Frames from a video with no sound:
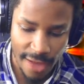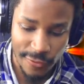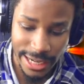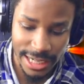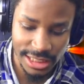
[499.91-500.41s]

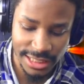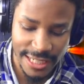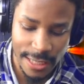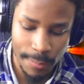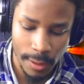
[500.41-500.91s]
feel like I should
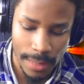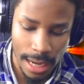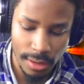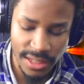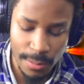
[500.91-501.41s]
keep him. I
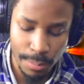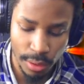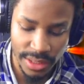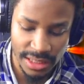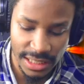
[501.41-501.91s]
don't think
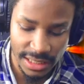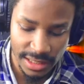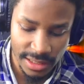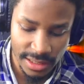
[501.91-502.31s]
Broly can lock.